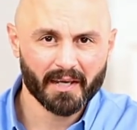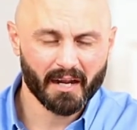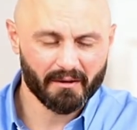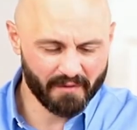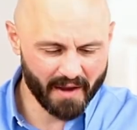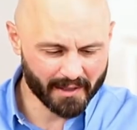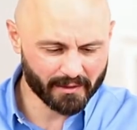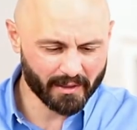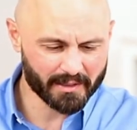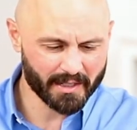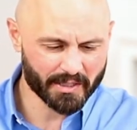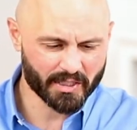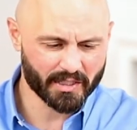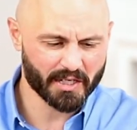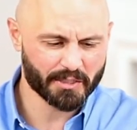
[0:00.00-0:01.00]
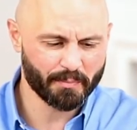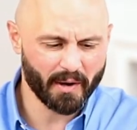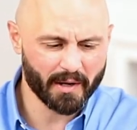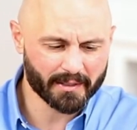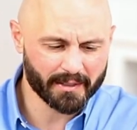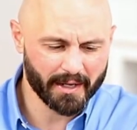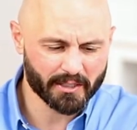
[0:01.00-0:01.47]
In fact, on yesterday's
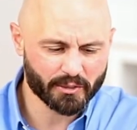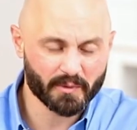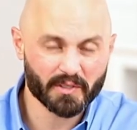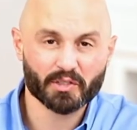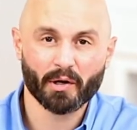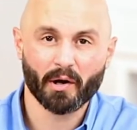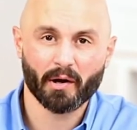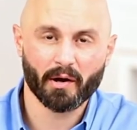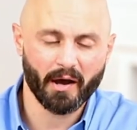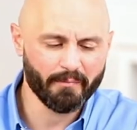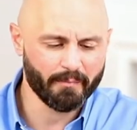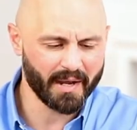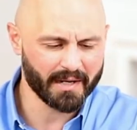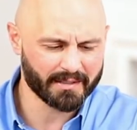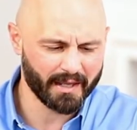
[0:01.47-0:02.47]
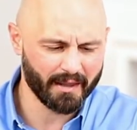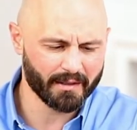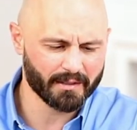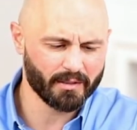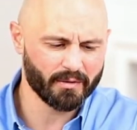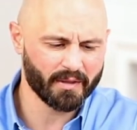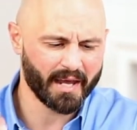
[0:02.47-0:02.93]
broadcast, we started off by telling you